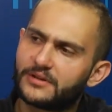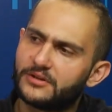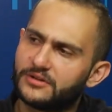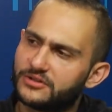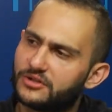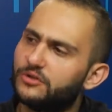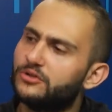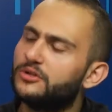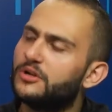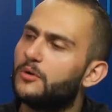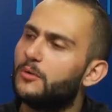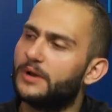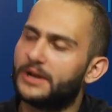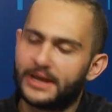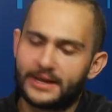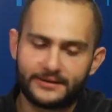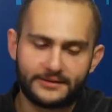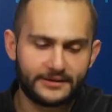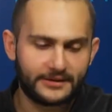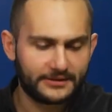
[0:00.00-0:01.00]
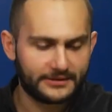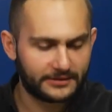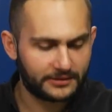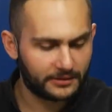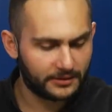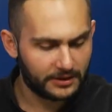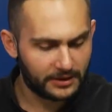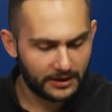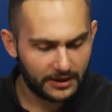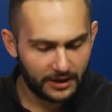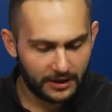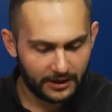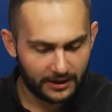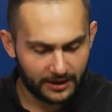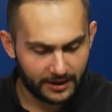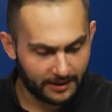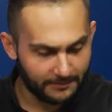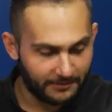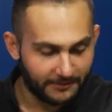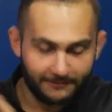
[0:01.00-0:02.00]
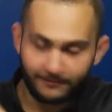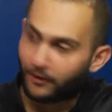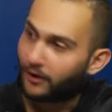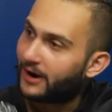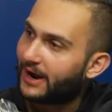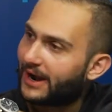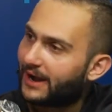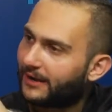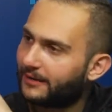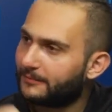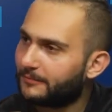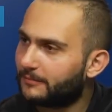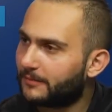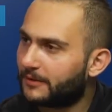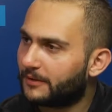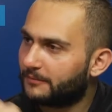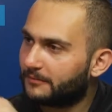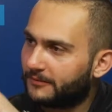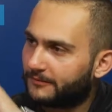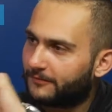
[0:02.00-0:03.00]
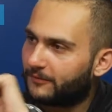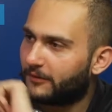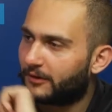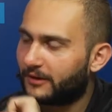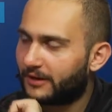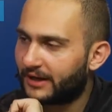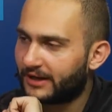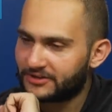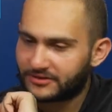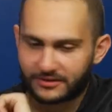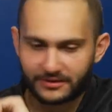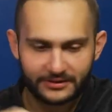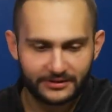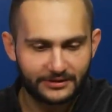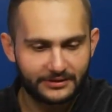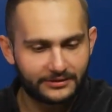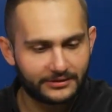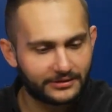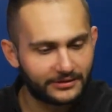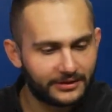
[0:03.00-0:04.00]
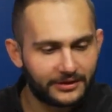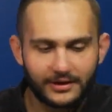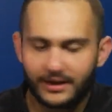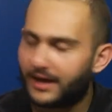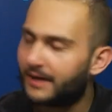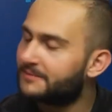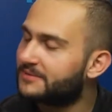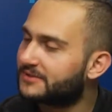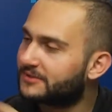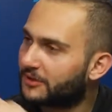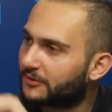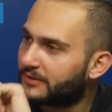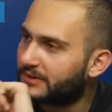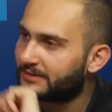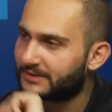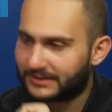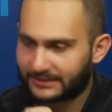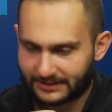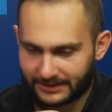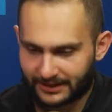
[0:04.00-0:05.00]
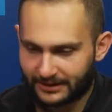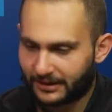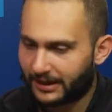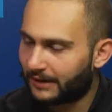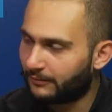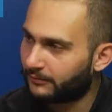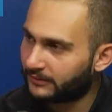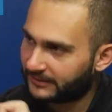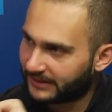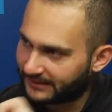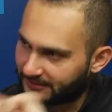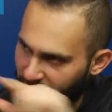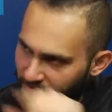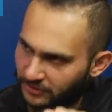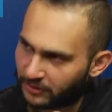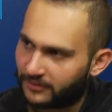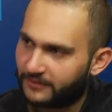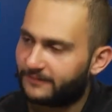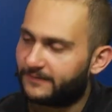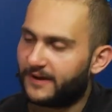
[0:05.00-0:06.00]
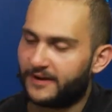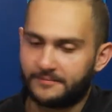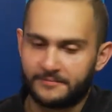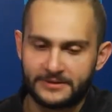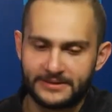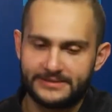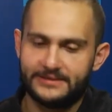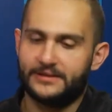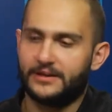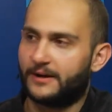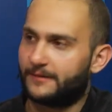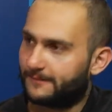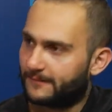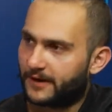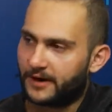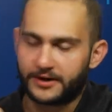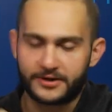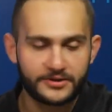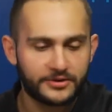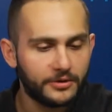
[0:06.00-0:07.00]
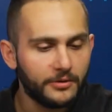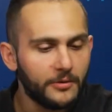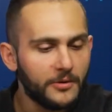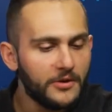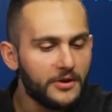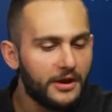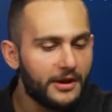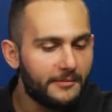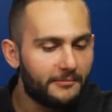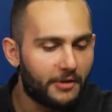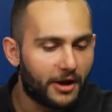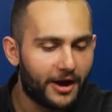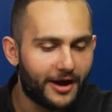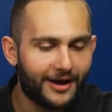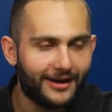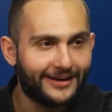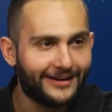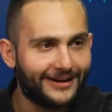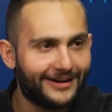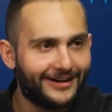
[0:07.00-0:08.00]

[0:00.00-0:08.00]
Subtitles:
So you know what I did? Actually, I'm sorry that I will let you know in 5 minutes that I fired you. But